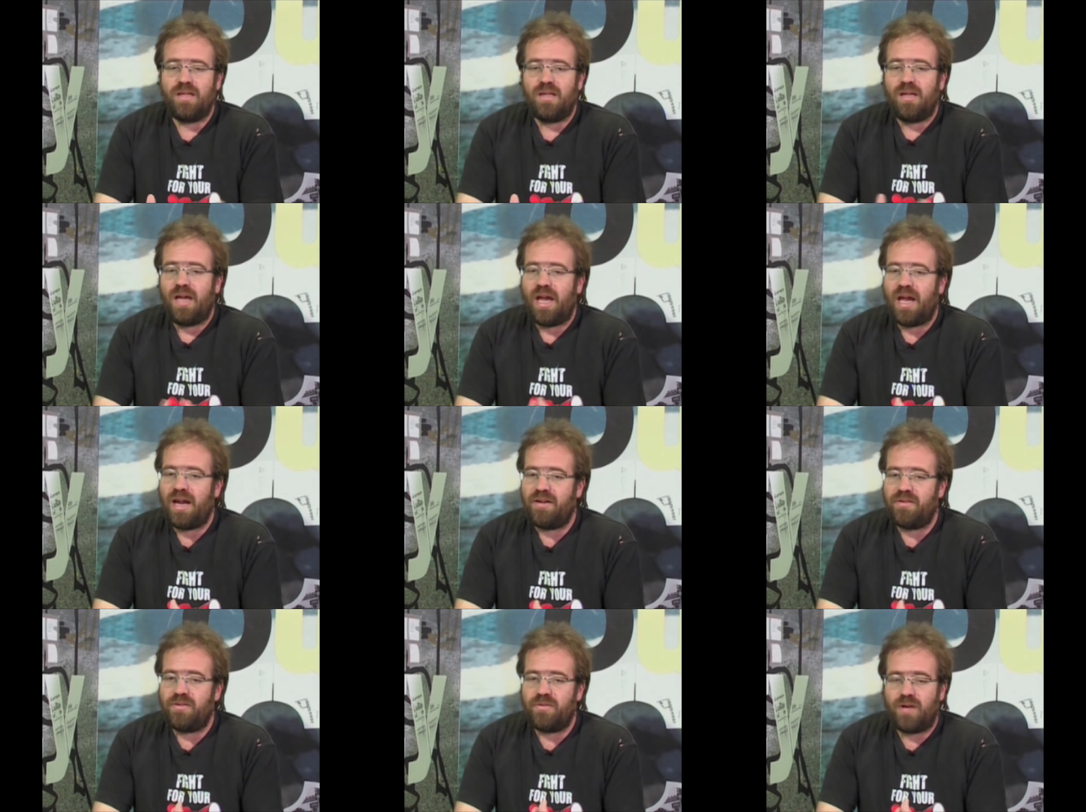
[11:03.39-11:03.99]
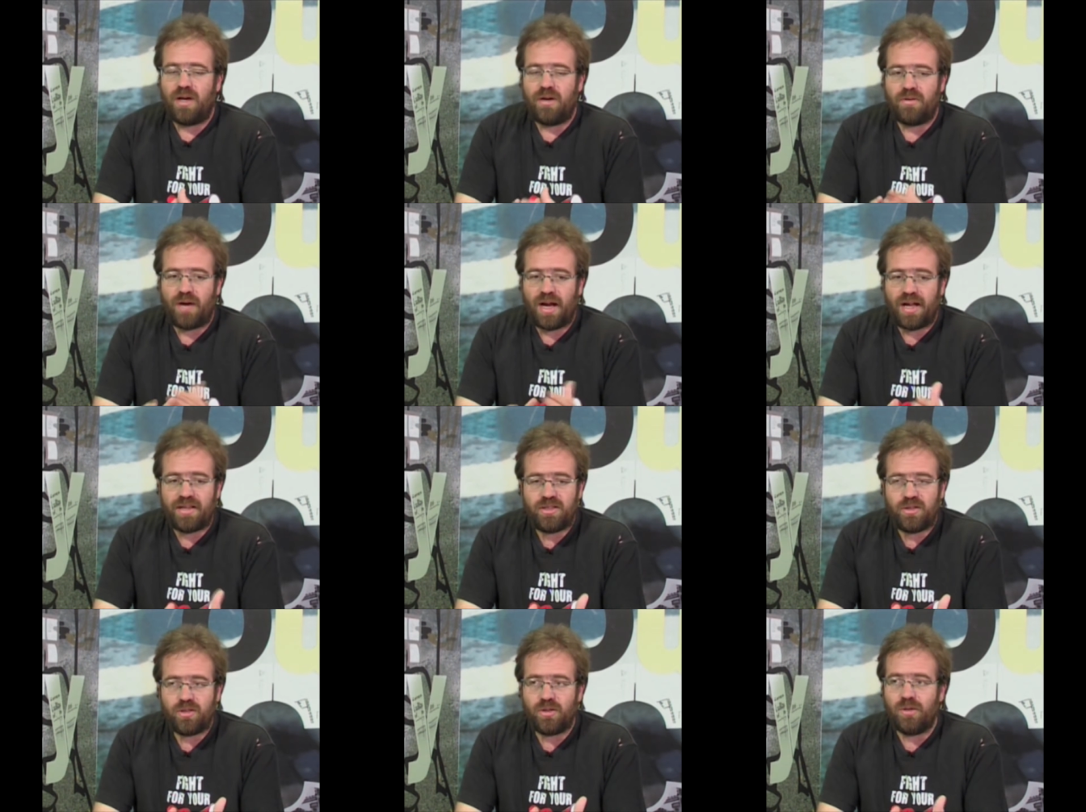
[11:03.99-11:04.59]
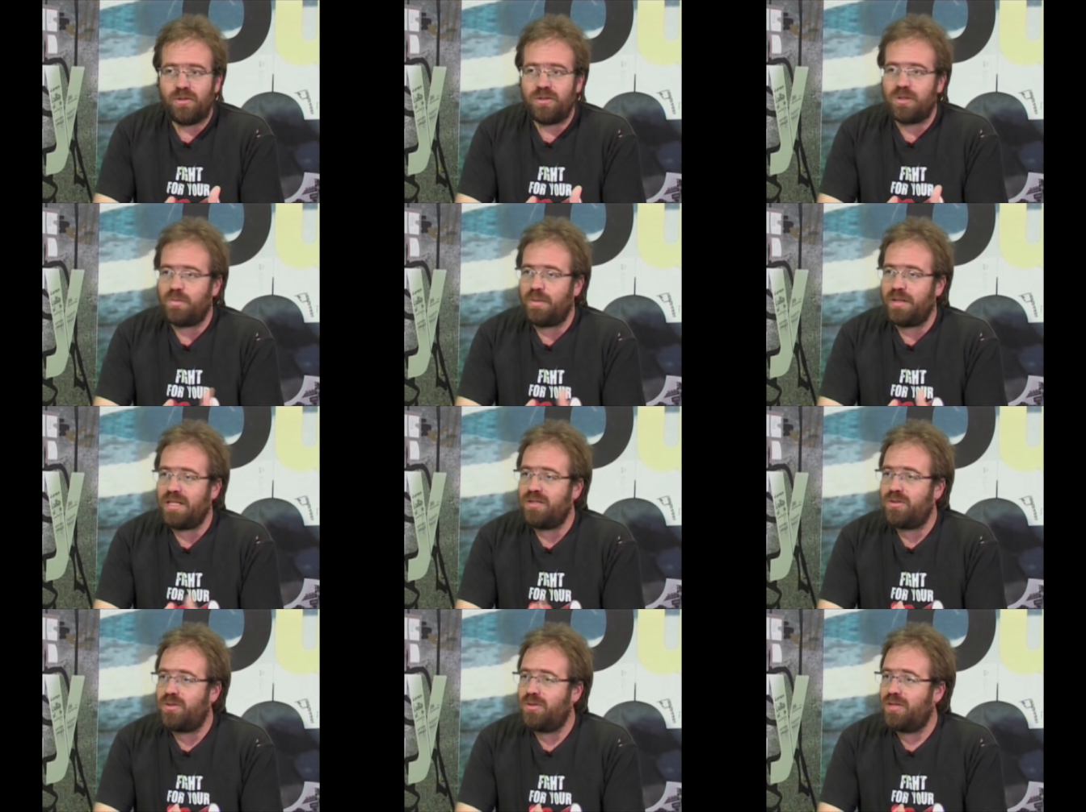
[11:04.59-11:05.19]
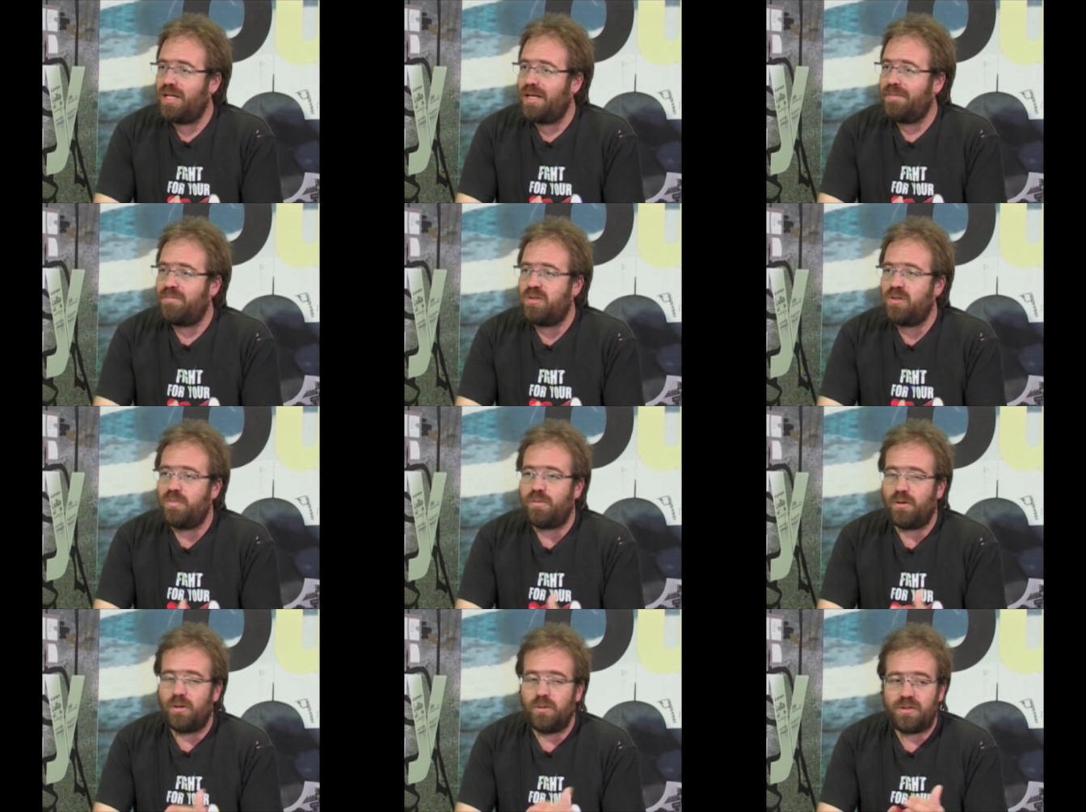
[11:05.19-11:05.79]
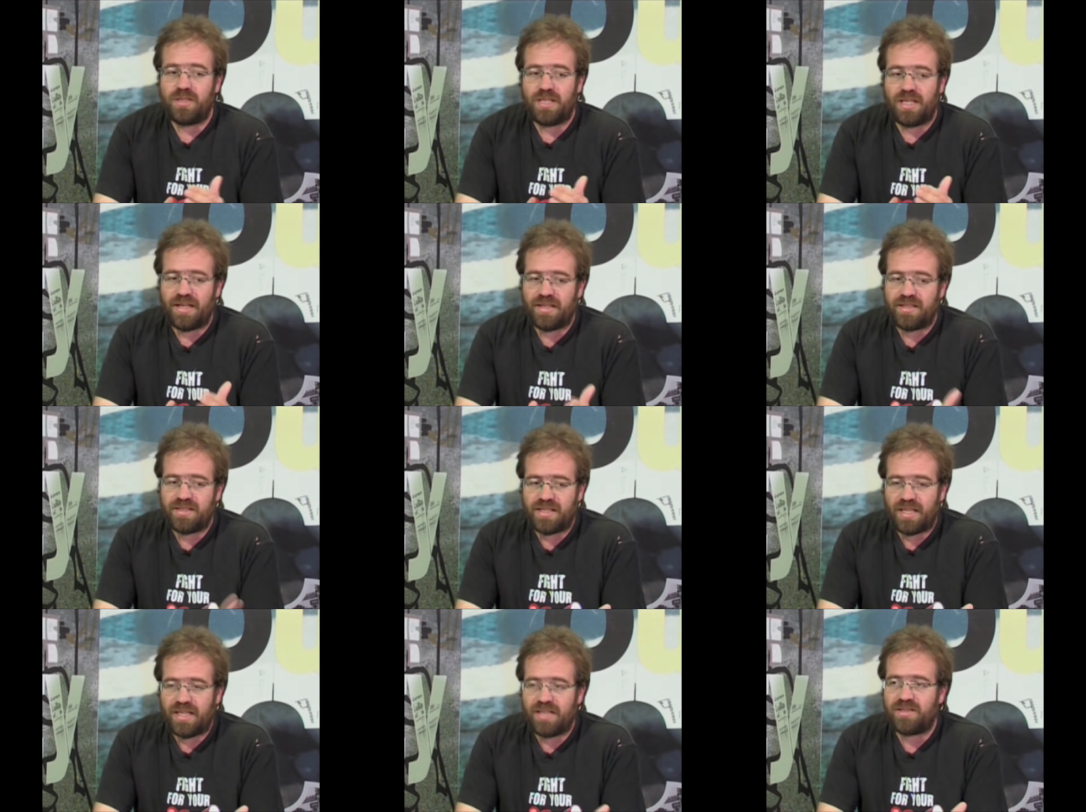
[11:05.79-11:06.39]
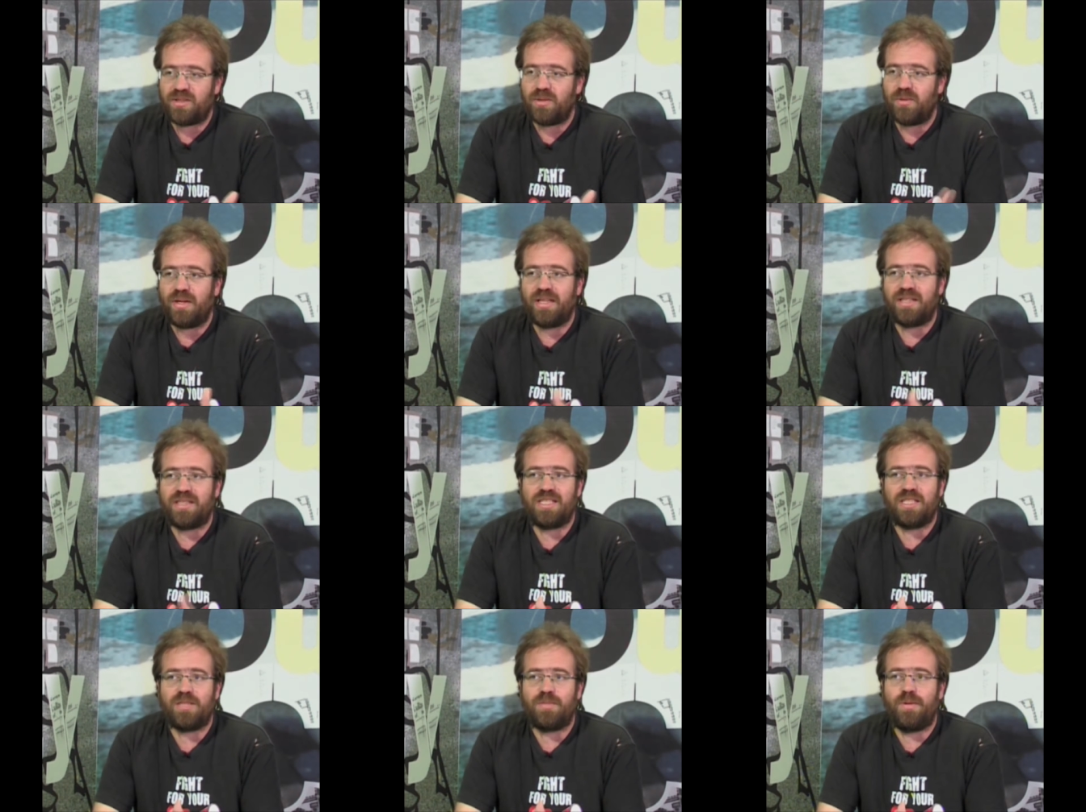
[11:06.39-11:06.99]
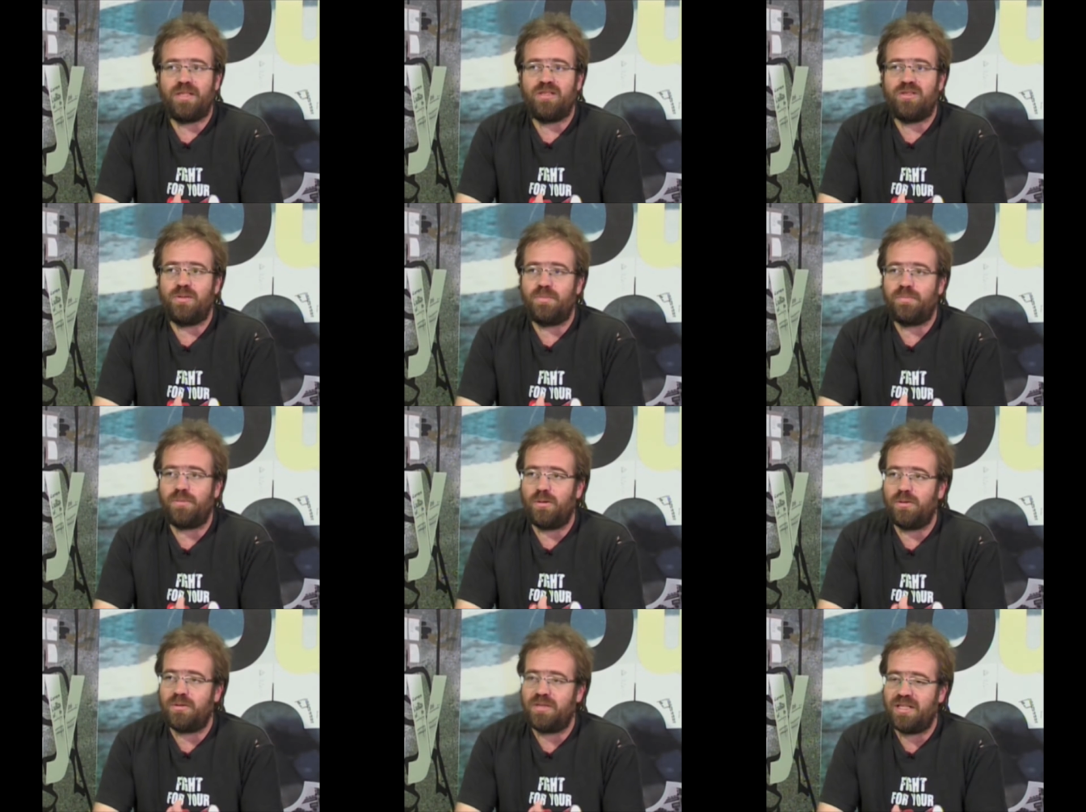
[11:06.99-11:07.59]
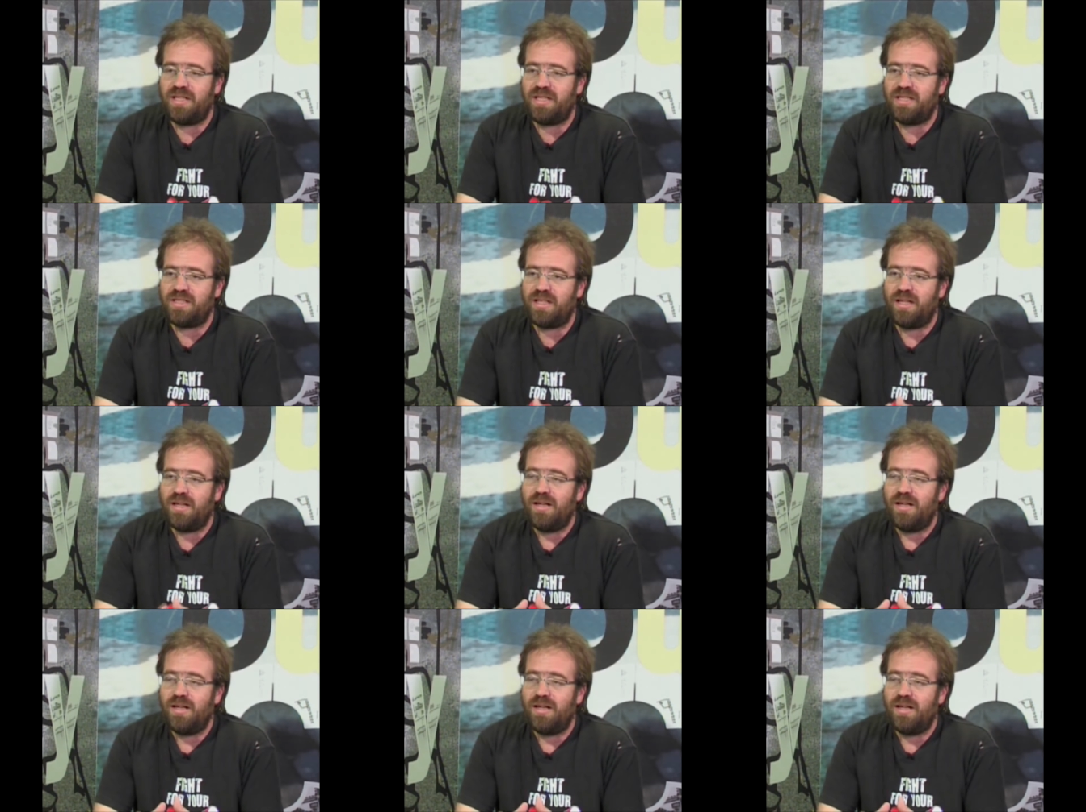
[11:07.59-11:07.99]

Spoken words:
And Right to Know's been to them to protest, SOS has been to protest,